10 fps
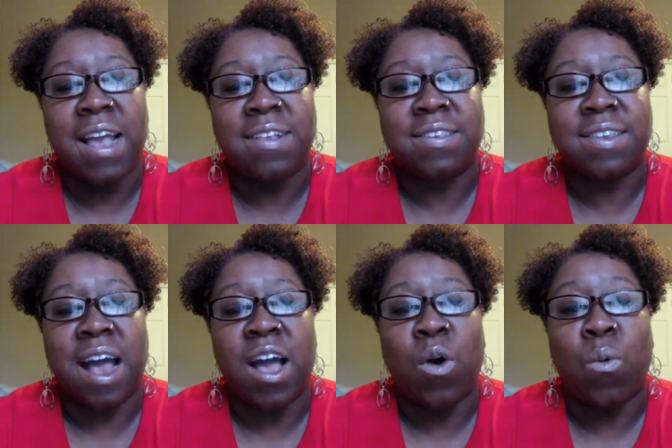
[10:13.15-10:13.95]
and
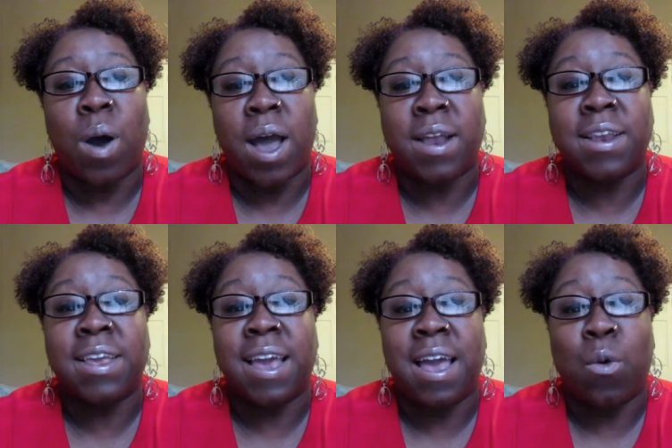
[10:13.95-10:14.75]
style
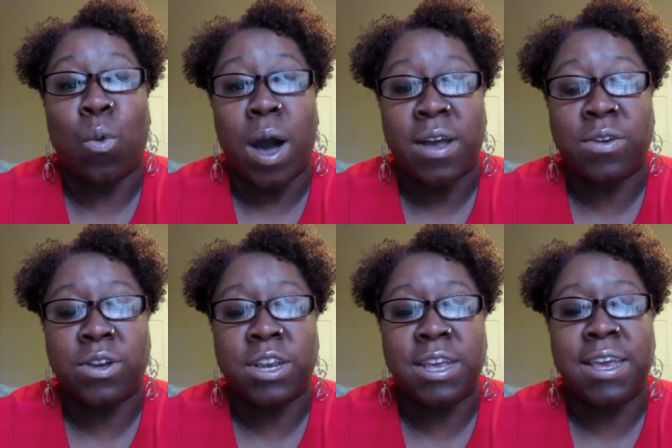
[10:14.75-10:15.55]
wildly,
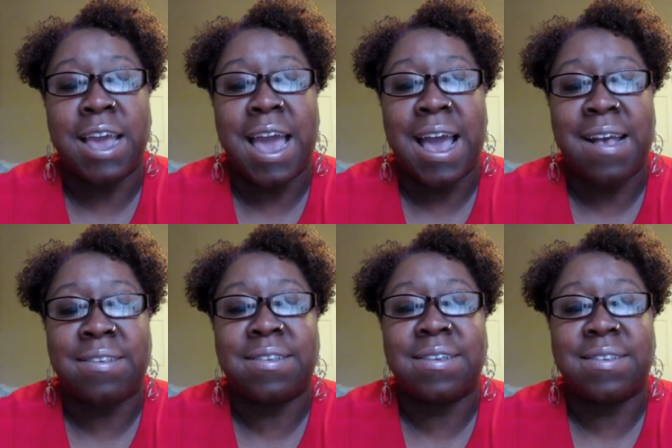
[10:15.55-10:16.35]
wildly
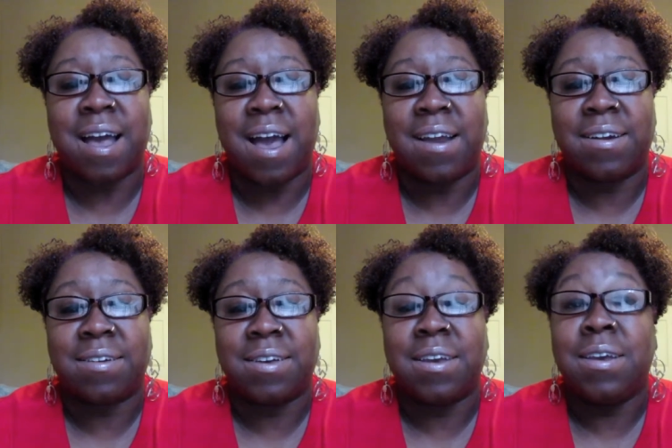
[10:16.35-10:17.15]
as
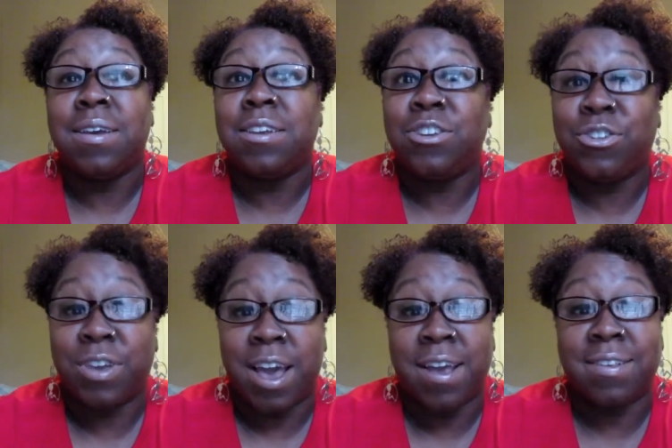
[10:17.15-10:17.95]
desired. Did
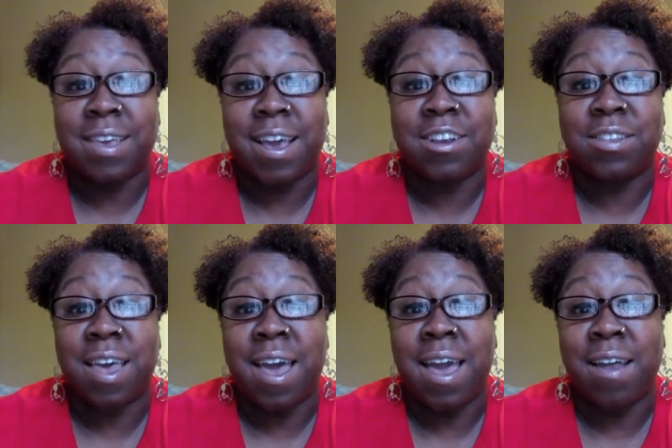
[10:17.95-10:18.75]
you guys catch
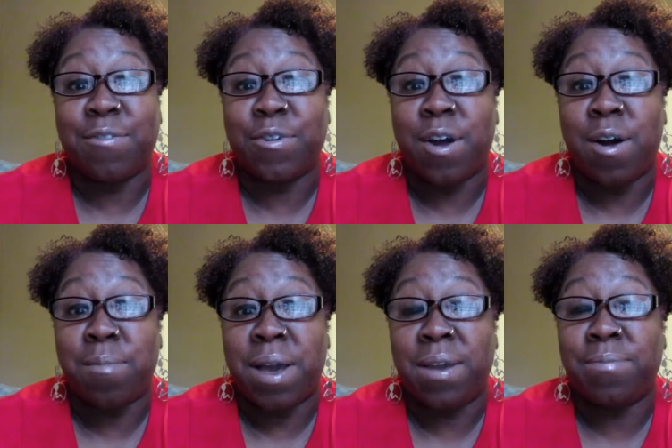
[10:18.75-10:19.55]
that for
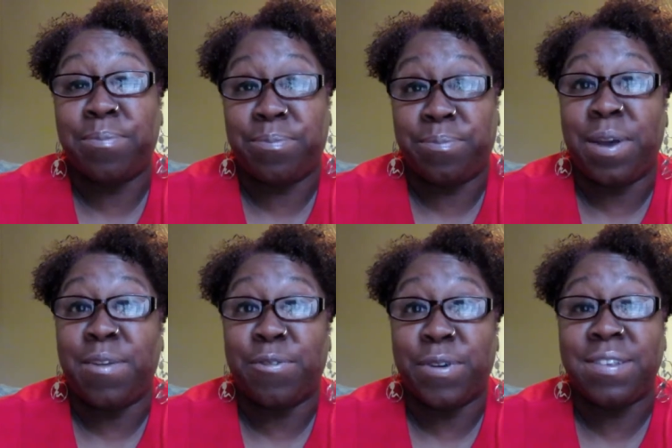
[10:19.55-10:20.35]
all my
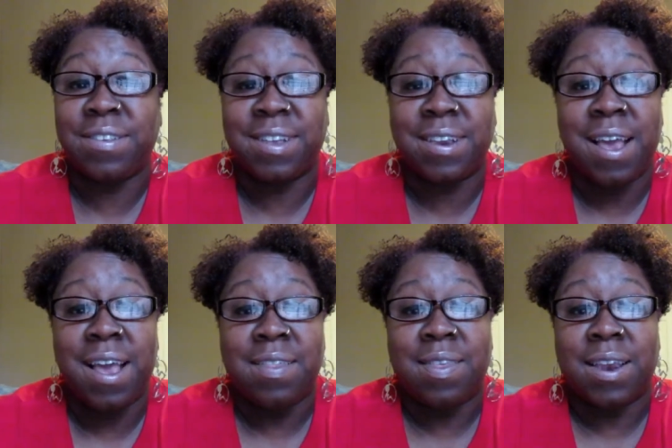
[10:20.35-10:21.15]
my friends that
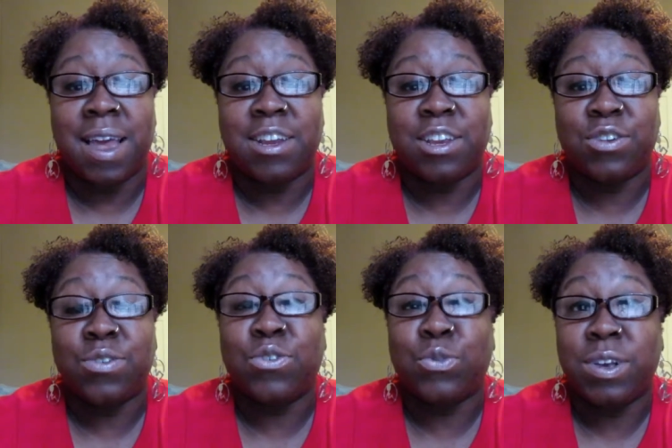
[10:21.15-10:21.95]
that like to
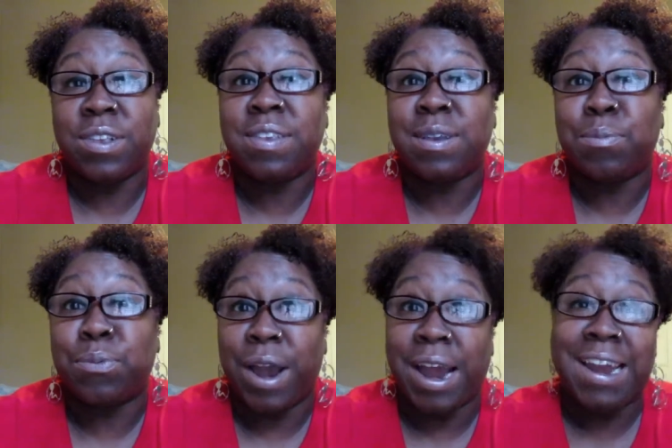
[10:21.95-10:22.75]
do twist and
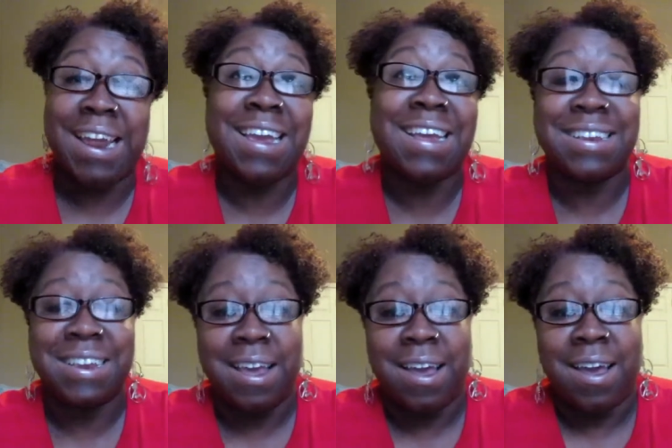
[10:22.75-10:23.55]
braiding and